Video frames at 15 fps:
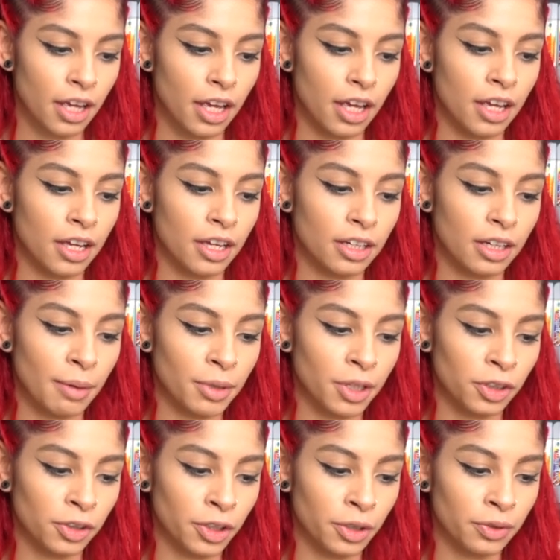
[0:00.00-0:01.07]
and I'm
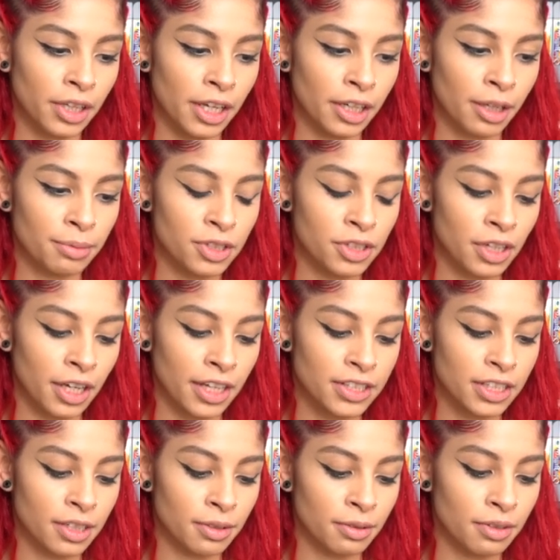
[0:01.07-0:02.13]
gonna load that up so you guys
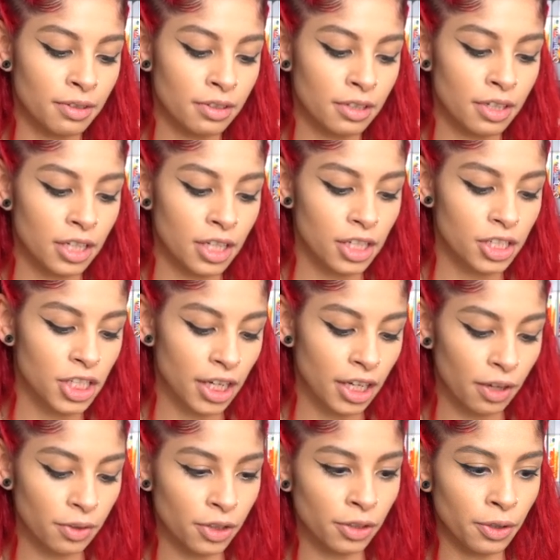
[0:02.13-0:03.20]
can check
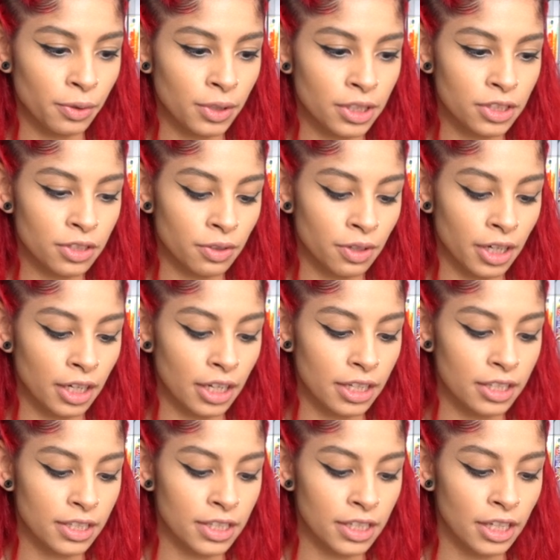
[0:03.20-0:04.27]
out the loading screen
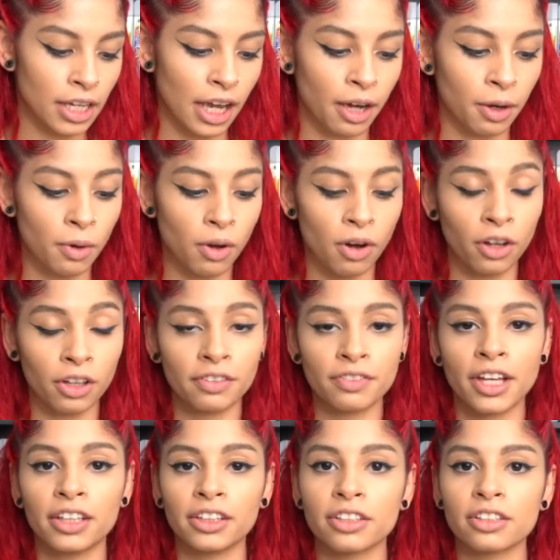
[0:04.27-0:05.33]
and see how all of
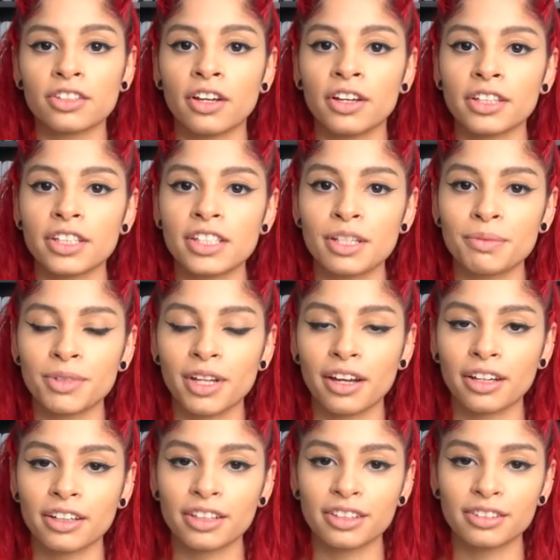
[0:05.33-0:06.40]
that looks on the Steam Deck.